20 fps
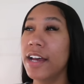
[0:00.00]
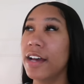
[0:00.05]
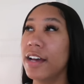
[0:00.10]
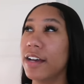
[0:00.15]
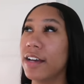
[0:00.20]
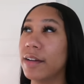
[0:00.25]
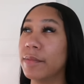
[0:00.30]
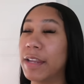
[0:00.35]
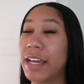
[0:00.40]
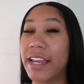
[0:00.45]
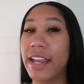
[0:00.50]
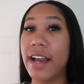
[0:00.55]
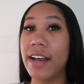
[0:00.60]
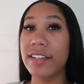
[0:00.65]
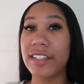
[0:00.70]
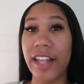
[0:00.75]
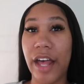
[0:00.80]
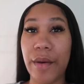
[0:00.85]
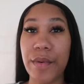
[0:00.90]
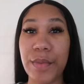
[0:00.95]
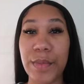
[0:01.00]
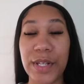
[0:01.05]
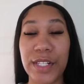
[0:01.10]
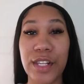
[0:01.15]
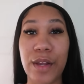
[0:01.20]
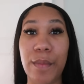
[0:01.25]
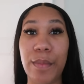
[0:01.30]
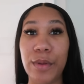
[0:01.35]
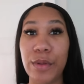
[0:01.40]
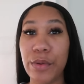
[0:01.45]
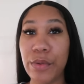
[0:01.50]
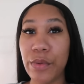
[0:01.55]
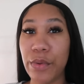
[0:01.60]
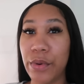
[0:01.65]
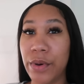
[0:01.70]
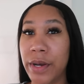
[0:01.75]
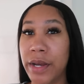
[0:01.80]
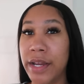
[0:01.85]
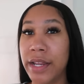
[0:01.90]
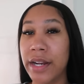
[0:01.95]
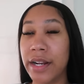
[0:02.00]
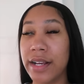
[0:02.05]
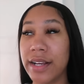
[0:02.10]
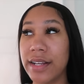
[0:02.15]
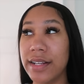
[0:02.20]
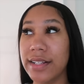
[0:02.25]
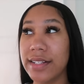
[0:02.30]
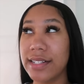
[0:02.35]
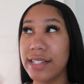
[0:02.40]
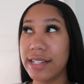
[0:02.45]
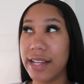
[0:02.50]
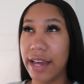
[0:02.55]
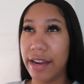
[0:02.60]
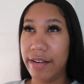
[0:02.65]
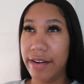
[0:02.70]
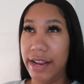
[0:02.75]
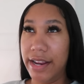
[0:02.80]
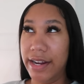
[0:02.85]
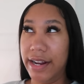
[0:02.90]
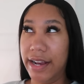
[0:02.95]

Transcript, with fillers: Like y'all saw, we went to Blue on Saturday